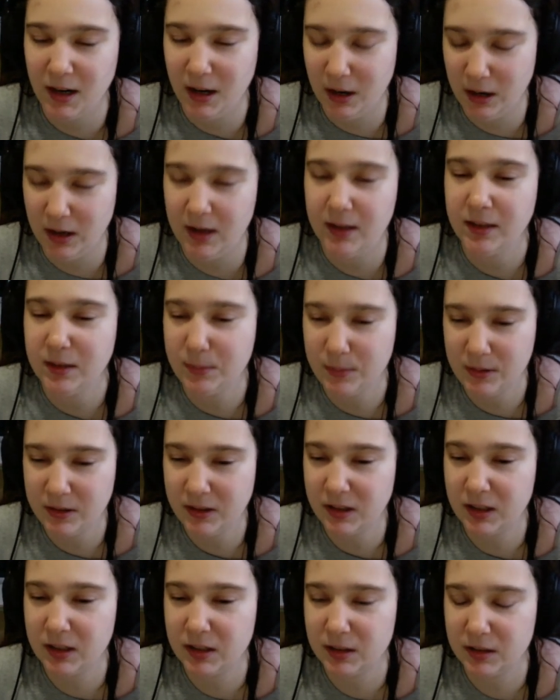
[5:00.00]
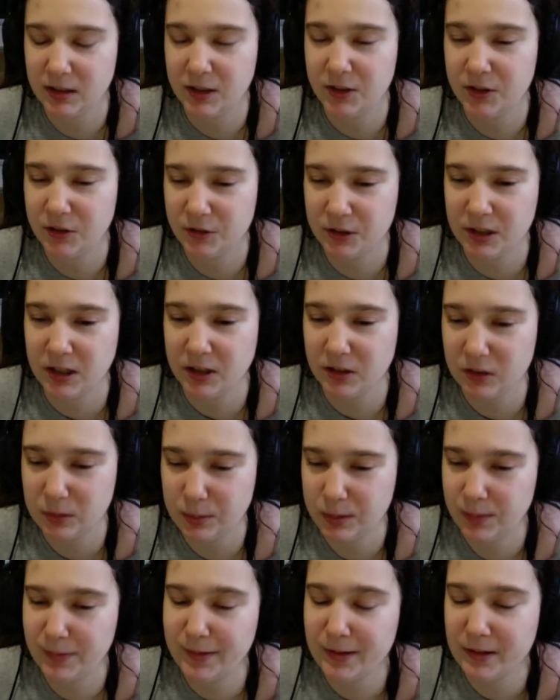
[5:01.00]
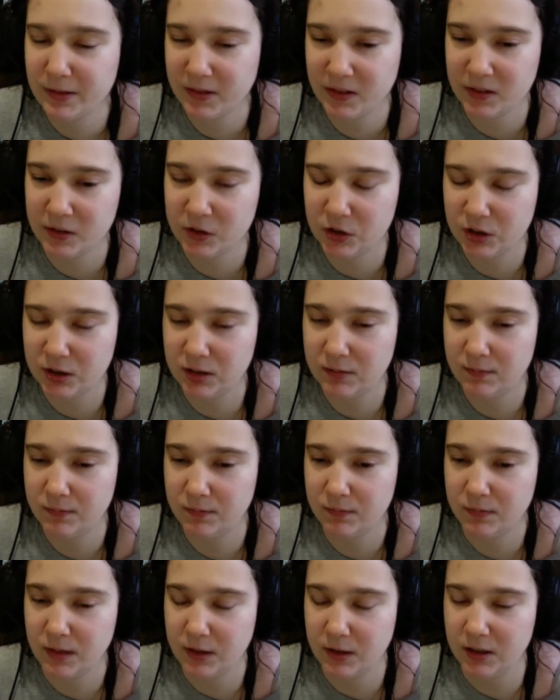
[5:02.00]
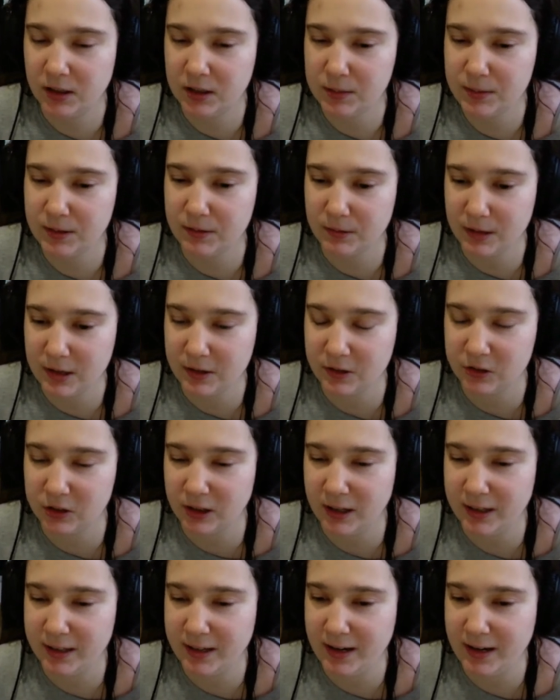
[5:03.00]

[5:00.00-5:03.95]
In the book, they do talk a little bit about his vision. They talk about when he's trying to